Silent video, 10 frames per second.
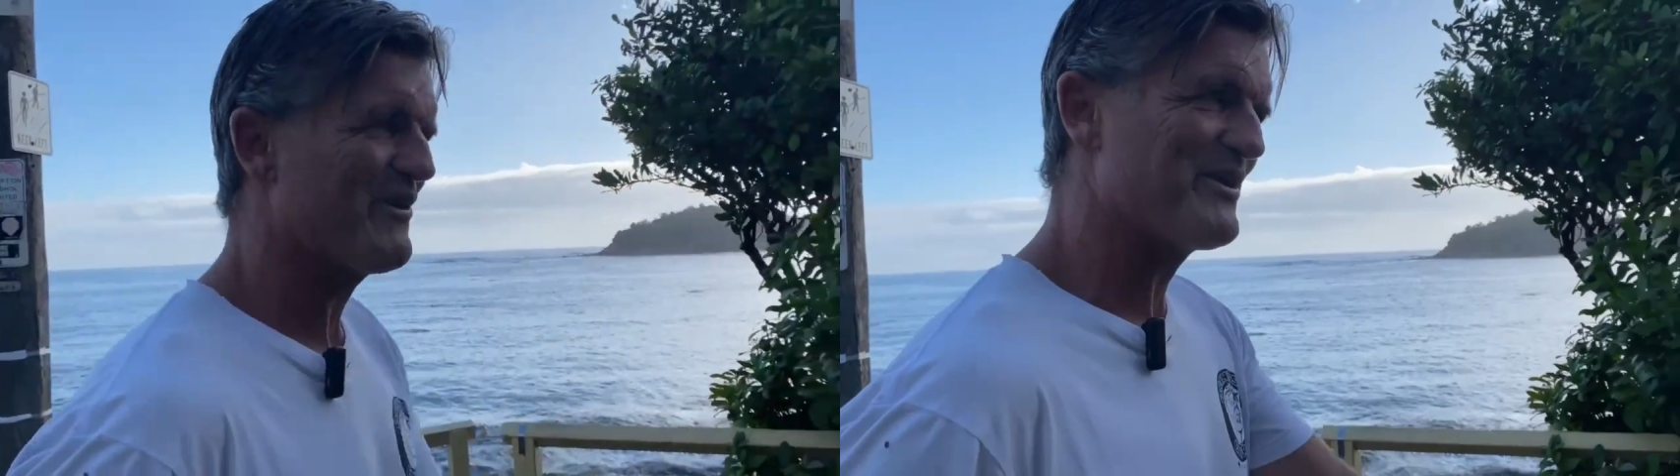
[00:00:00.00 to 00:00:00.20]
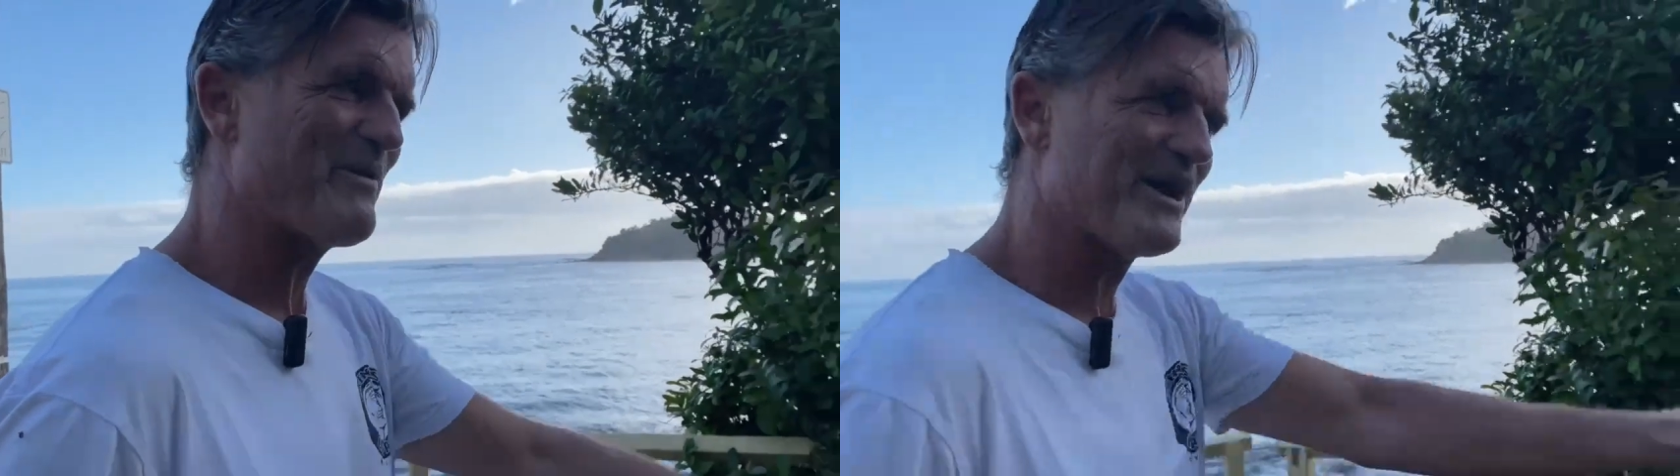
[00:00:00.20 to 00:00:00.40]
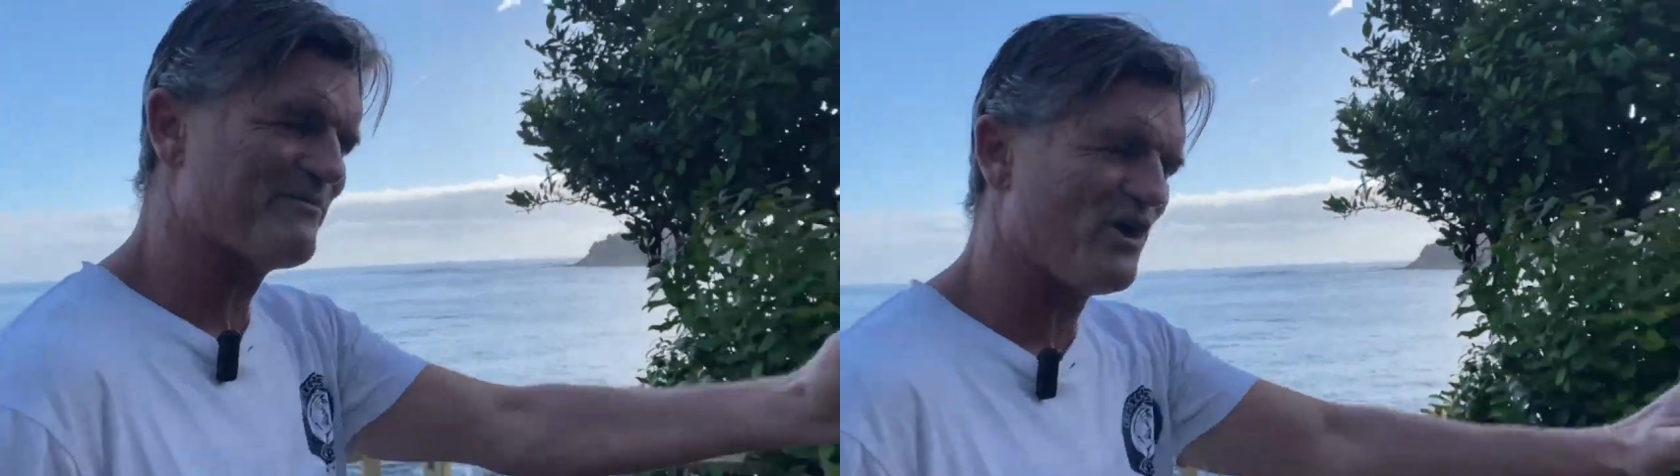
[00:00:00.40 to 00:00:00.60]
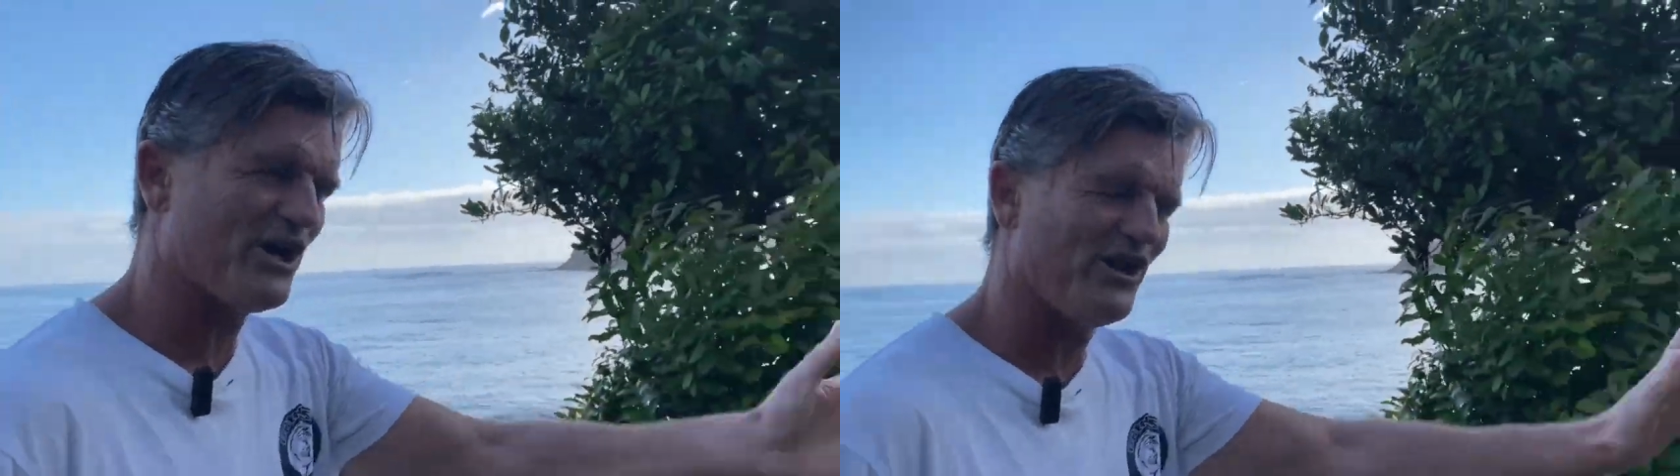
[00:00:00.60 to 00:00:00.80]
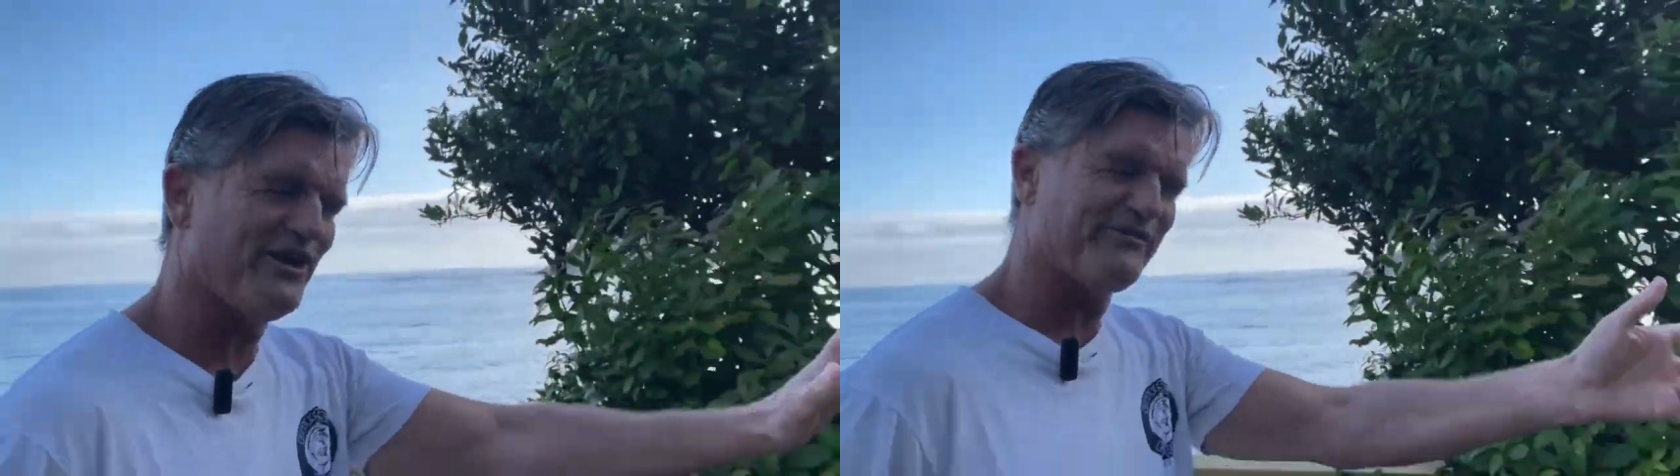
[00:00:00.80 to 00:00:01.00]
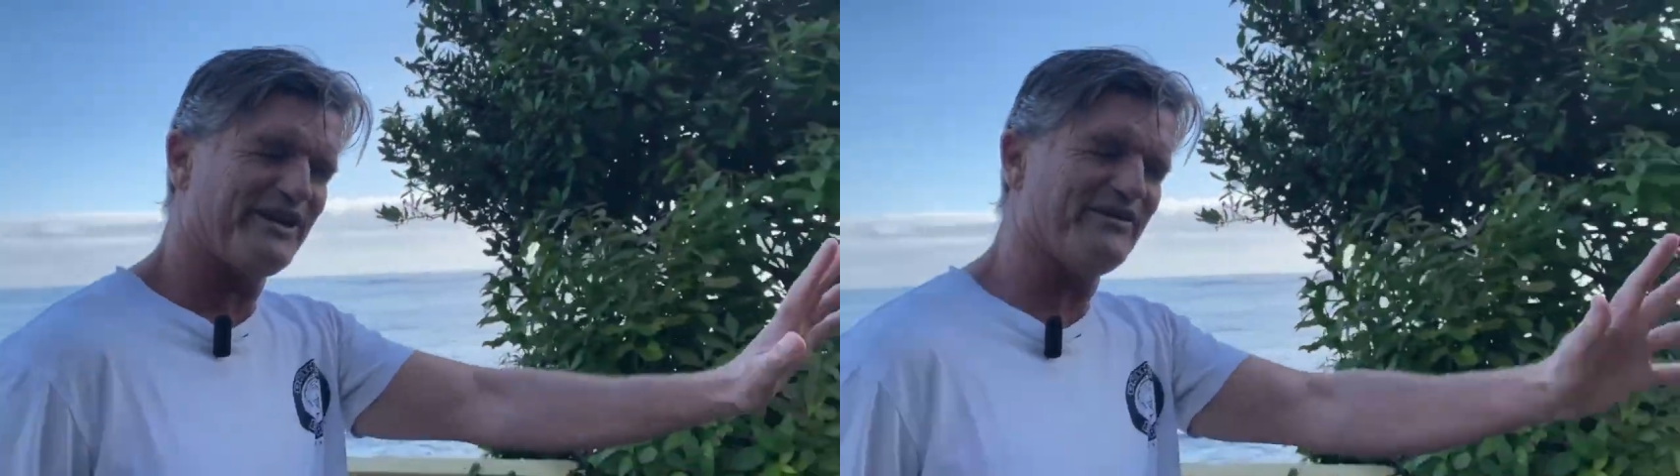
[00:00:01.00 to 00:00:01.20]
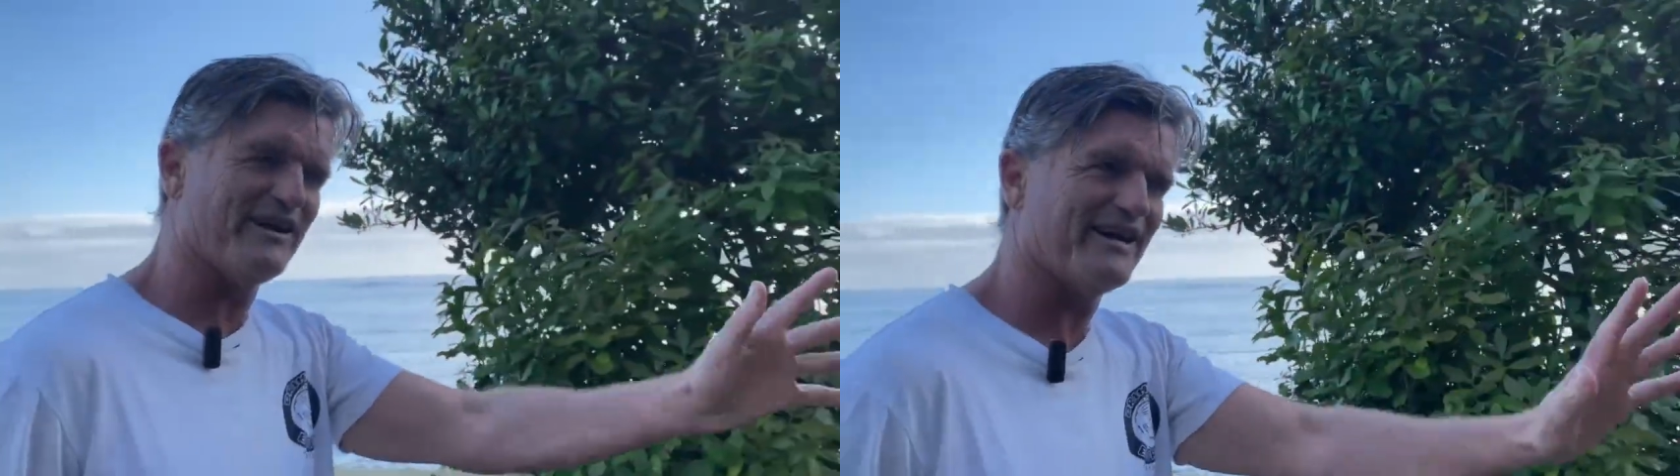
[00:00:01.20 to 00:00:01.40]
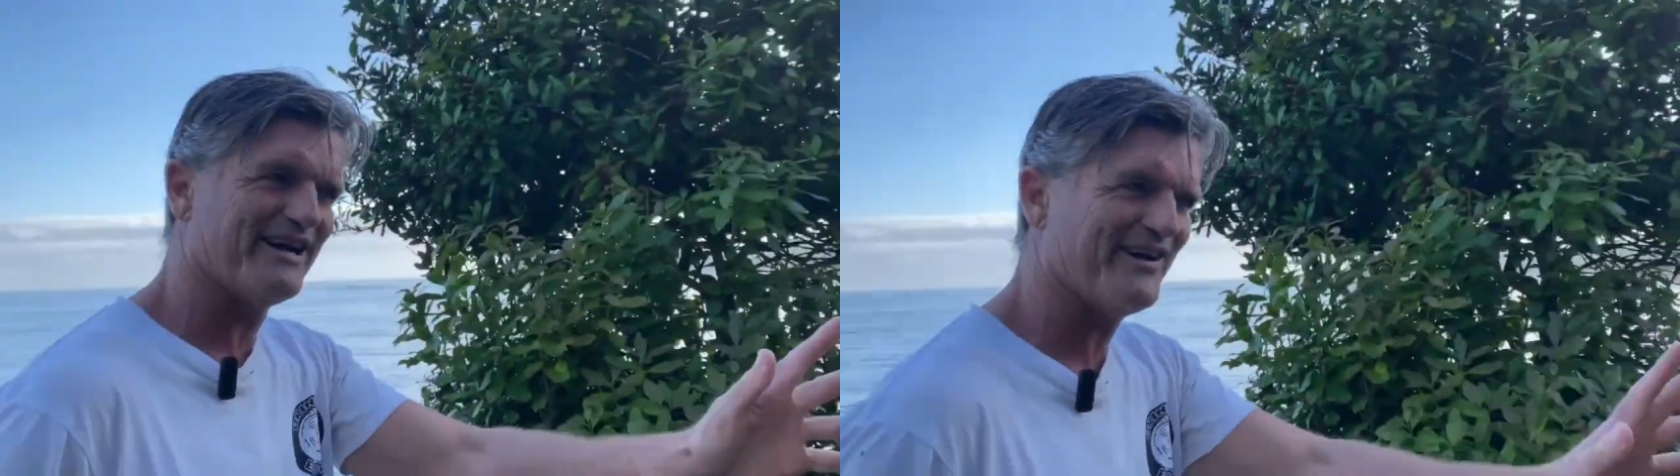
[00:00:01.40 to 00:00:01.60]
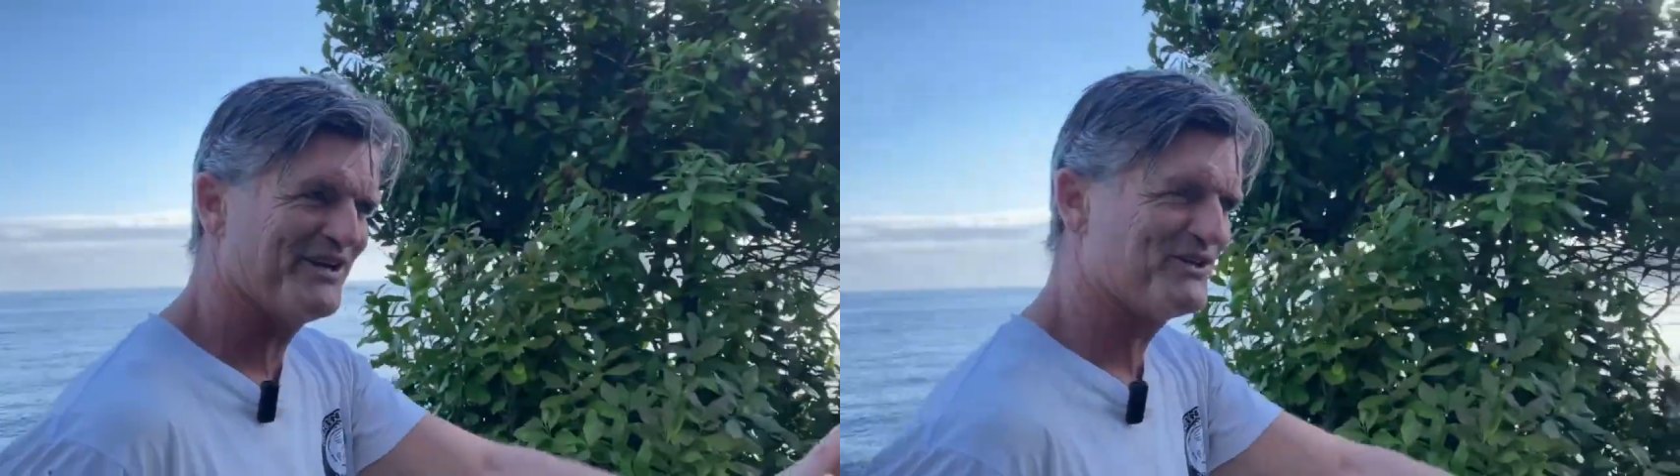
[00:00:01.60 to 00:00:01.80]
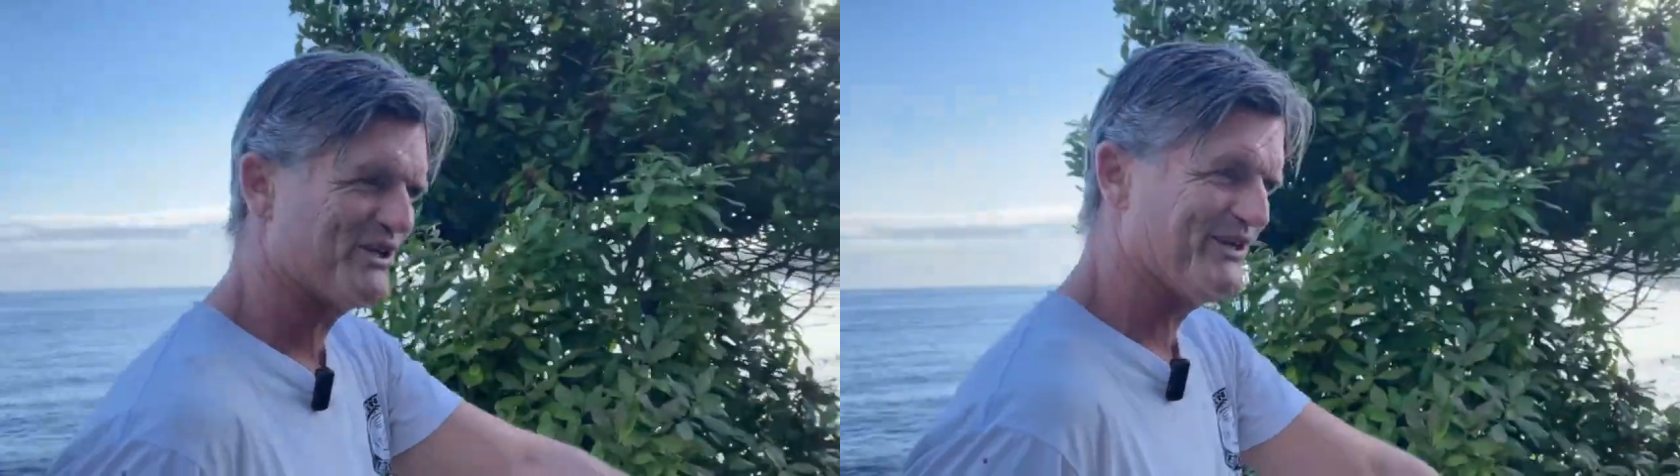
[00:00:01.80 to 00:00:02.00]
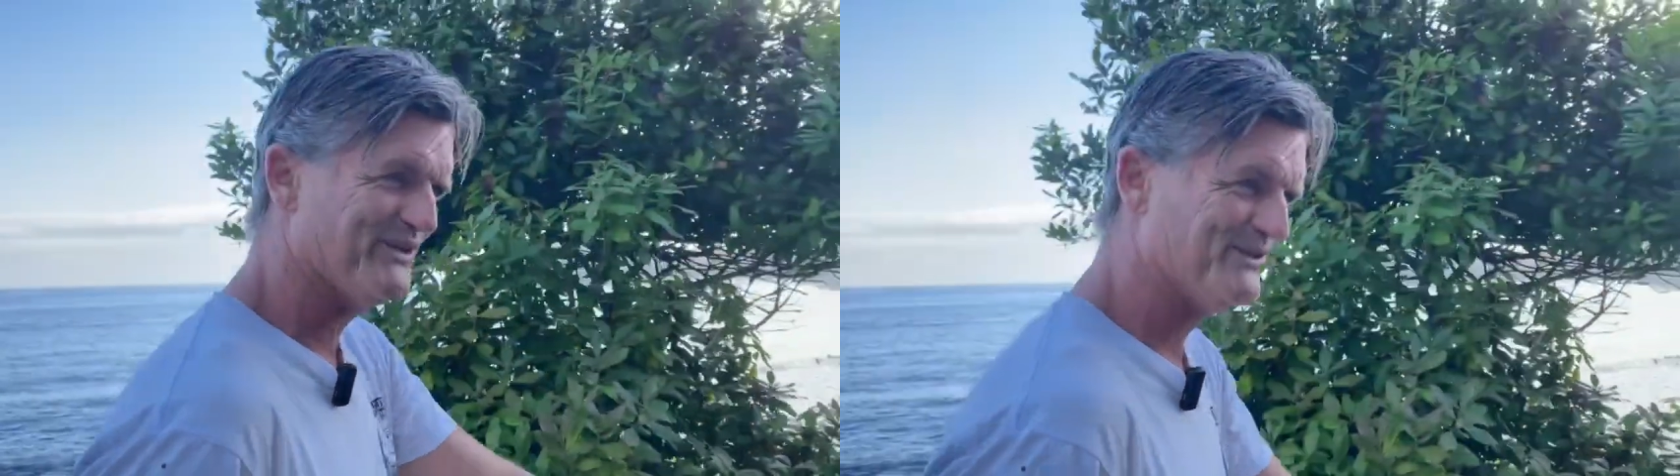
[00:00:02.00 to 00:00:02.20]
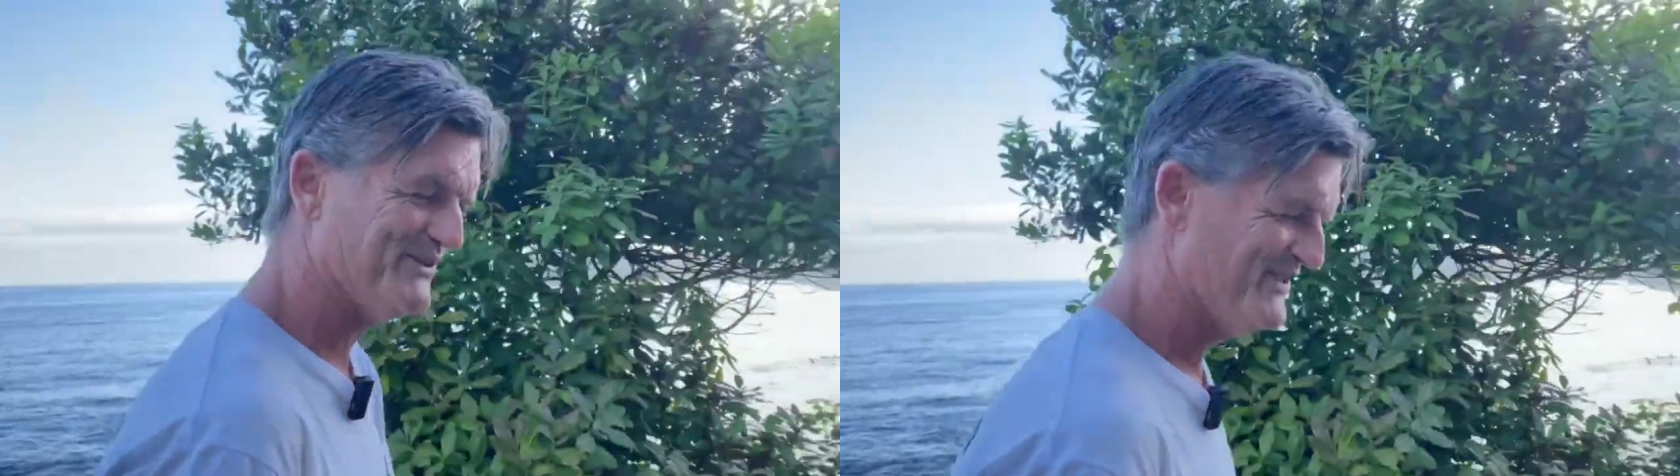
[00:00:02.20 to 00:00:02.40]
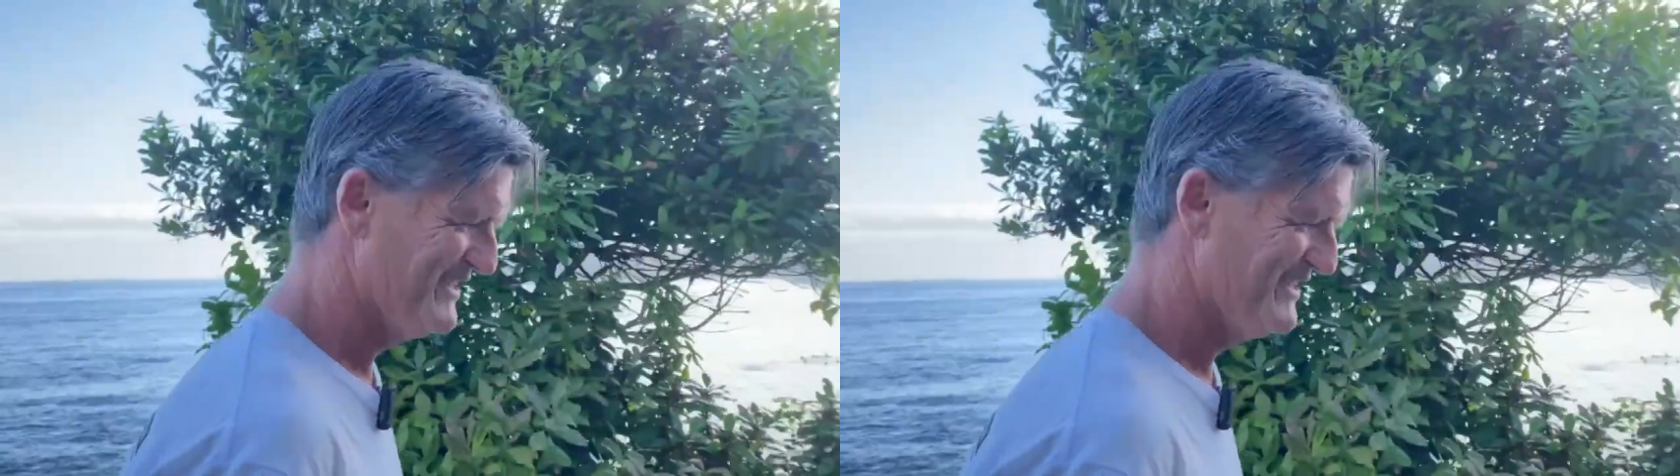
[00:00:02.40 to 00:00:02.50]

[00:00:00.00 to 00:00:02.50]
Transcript: great part of my life anyway. How are you, Jill?